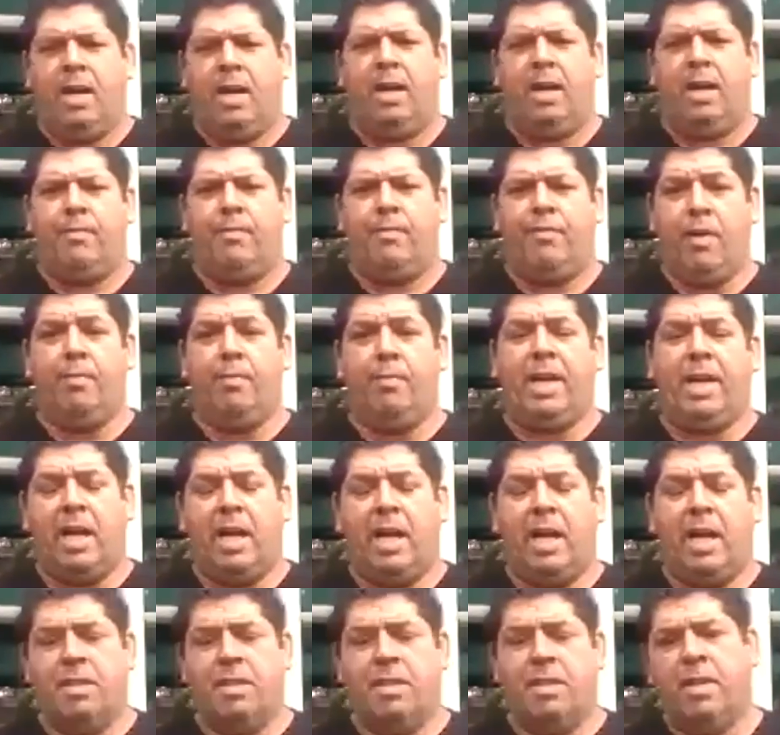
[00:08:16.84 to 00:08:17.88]
from
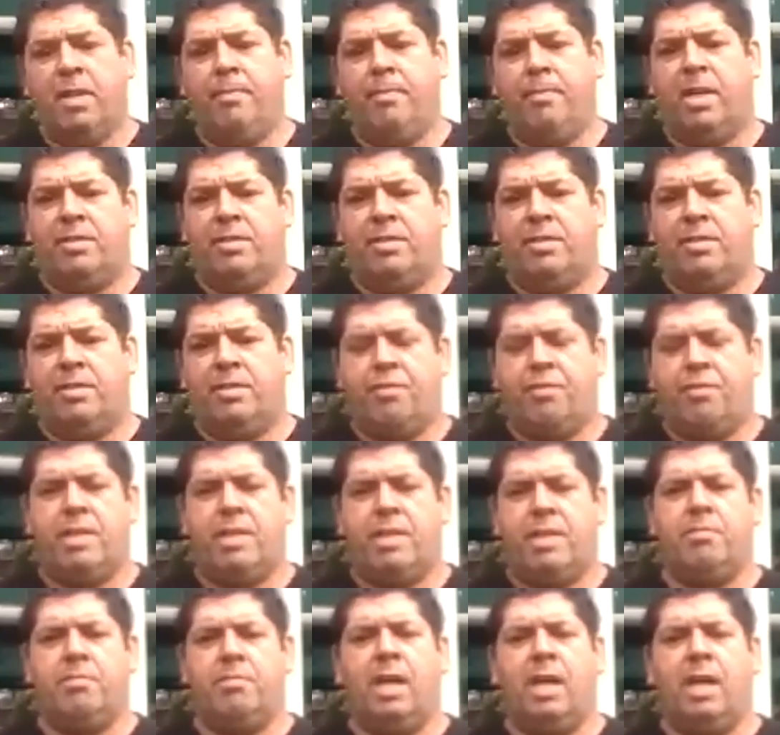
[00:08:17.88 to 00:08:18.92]
country, my traditional
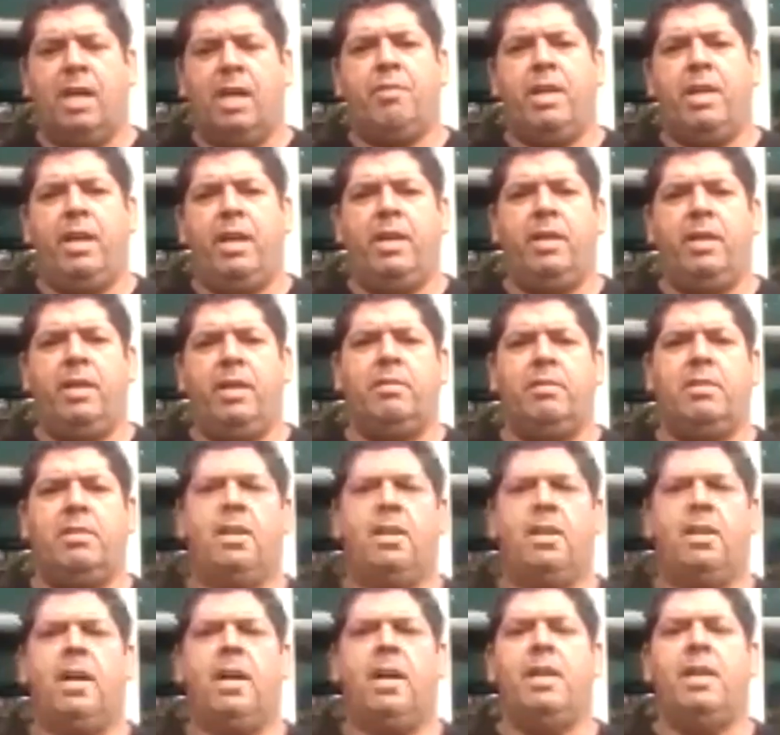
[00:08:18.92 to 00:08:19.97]
country here
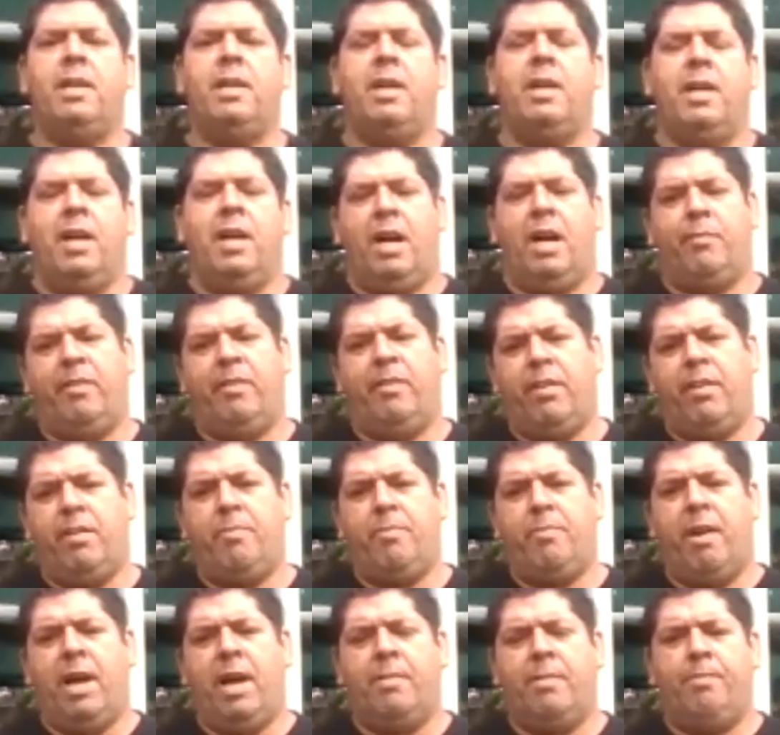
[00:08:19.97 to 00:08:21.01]
today. I'm a very
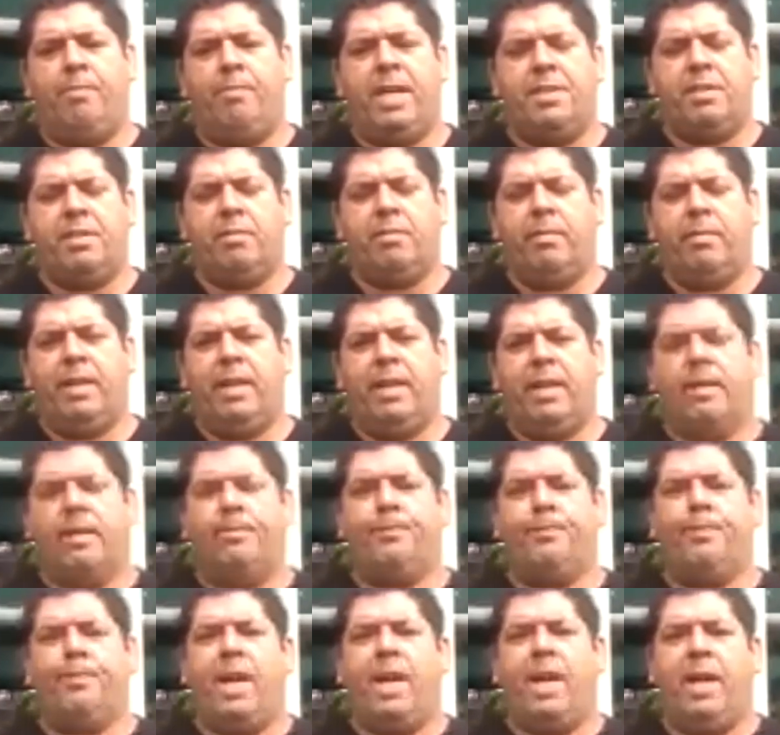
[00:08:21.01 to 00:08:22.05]
proud Bidjigal man,
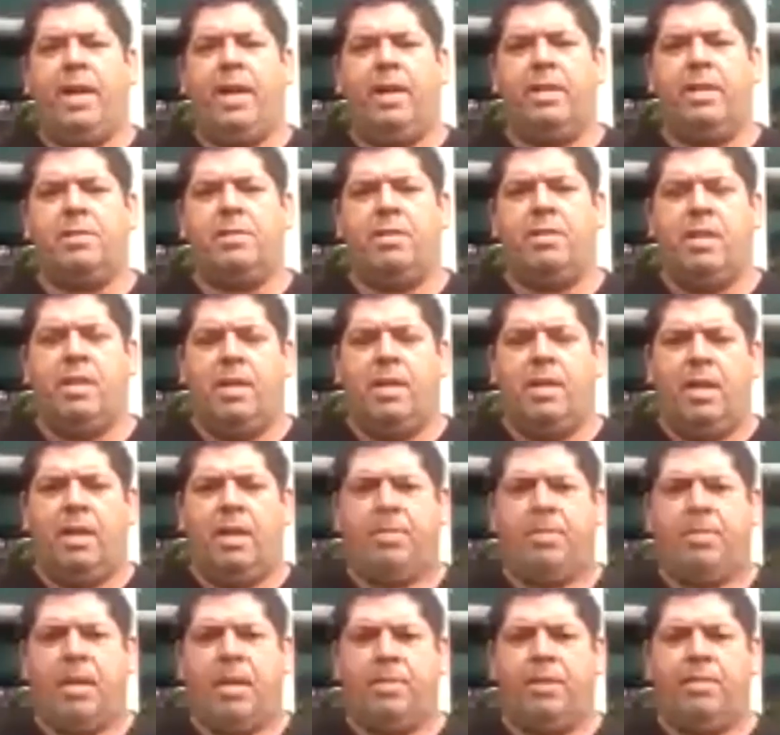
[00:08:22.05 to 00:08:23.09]
and I'm
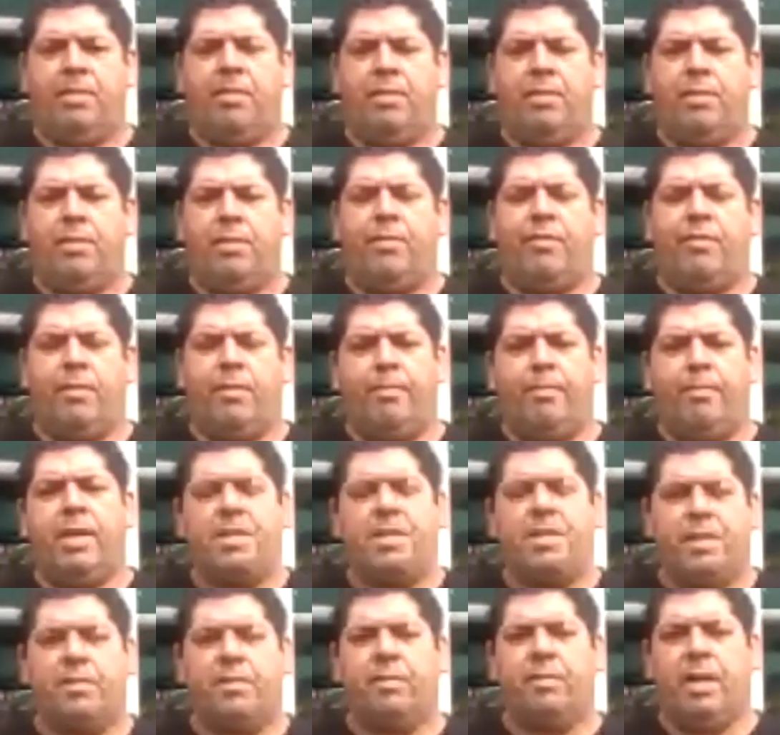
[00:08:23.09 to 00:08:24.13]
coming to you from
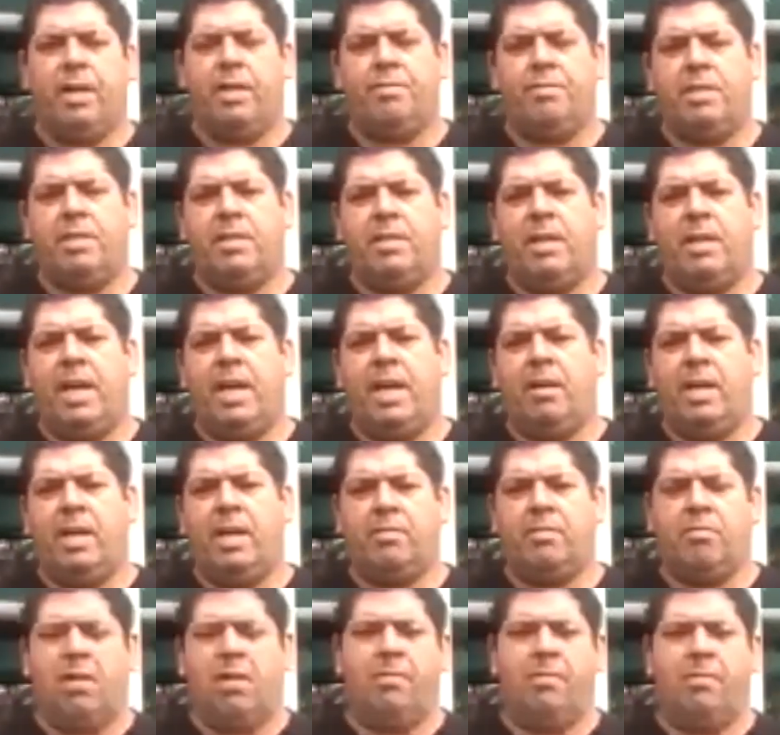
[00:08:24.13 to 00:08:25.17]
Bidjigal country today. I
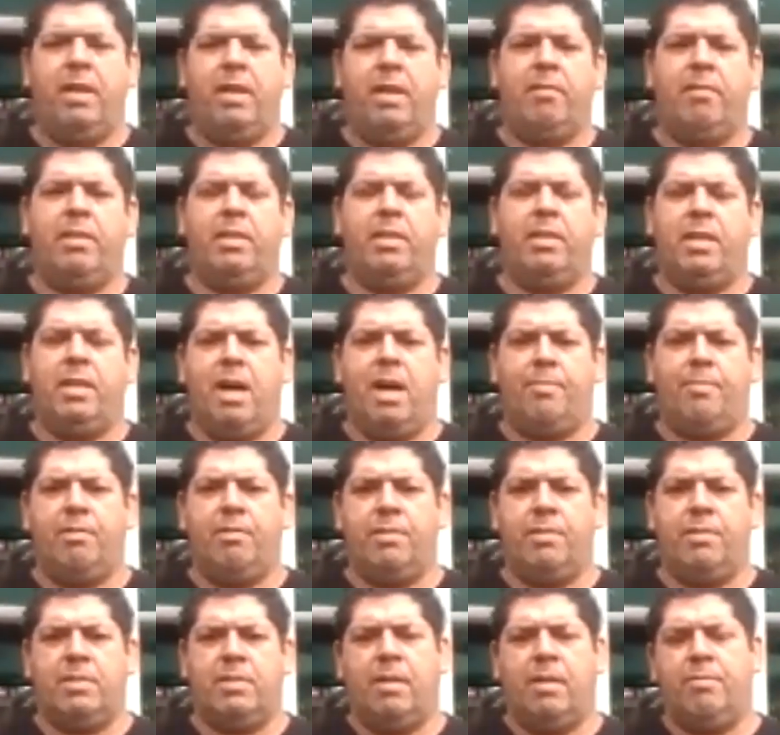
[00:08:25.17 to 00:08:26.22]
grew up here in the
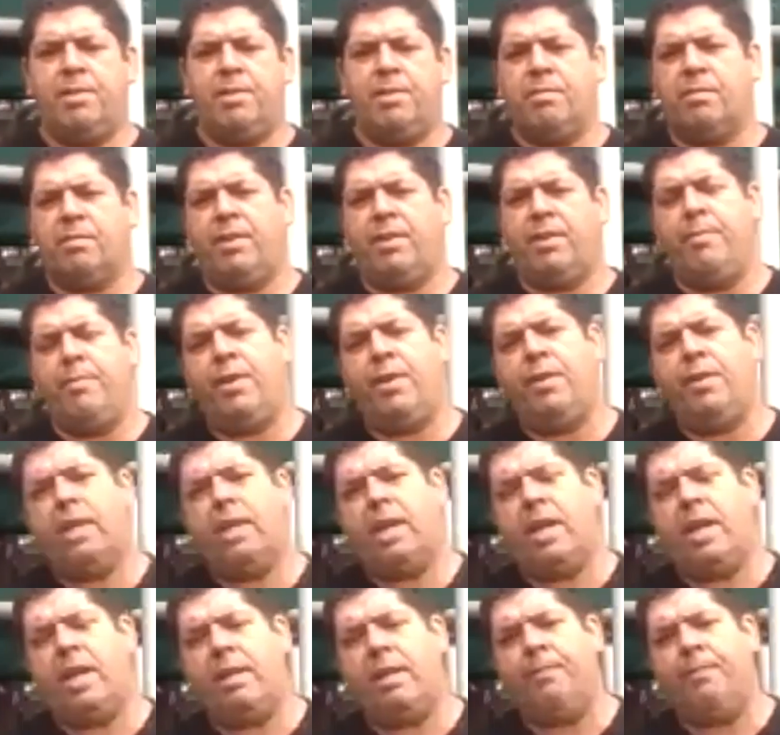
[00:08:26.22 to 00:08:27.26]
Laparus Aboriginal community,